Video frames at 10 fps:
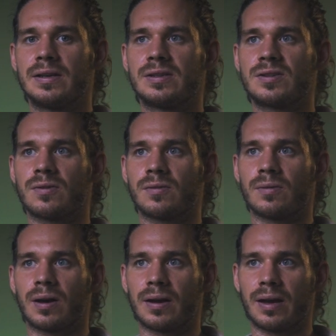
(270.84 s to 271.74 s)

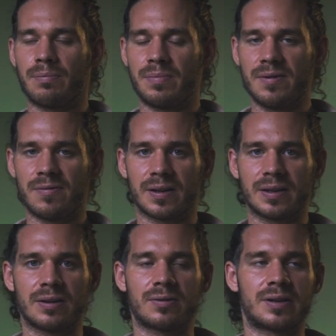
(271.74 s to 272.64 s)
So
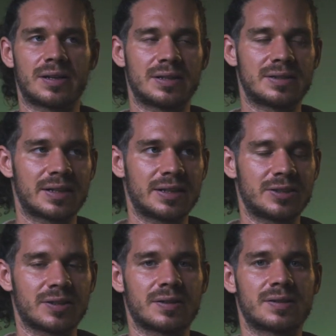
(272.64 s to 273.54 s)
epiphany or
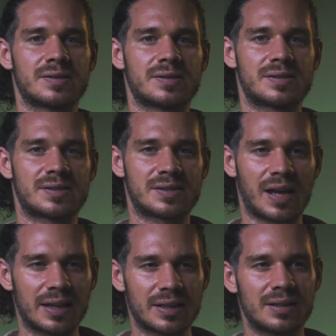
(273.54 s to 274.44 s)
realization,
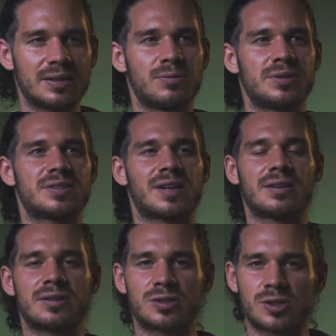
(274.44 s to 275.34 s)
suddenly we just
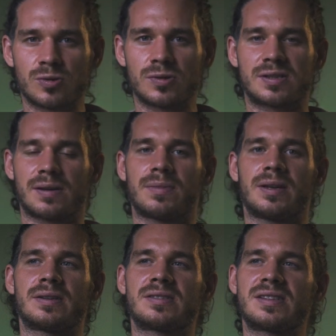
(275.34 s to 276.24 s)
understood
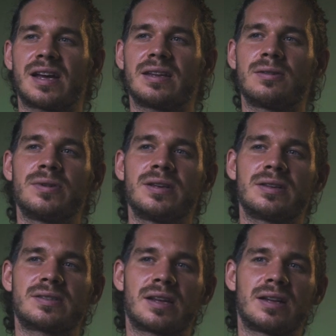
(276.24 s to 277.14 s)
something,
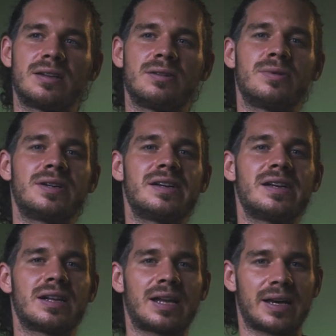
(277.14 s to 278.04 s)
suddenly we
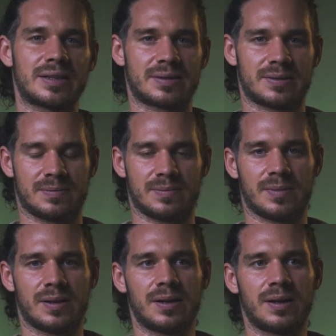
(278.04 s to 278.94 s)
realized.
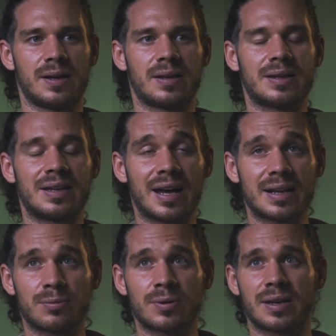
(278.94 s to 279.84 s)

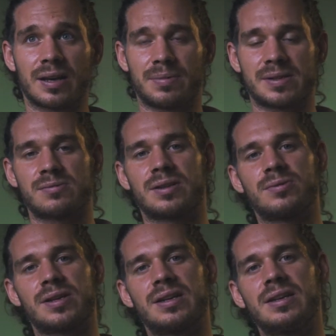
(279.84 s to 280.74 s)
That's what happens when we
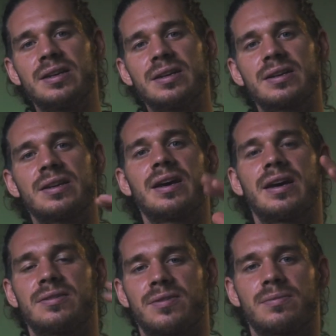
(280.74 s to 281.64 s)
clear the
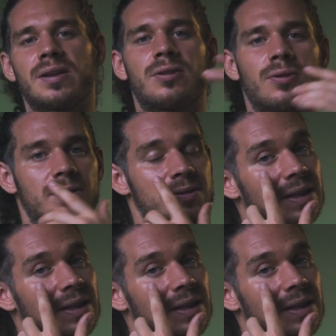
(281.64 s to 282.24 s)
head from the thoughts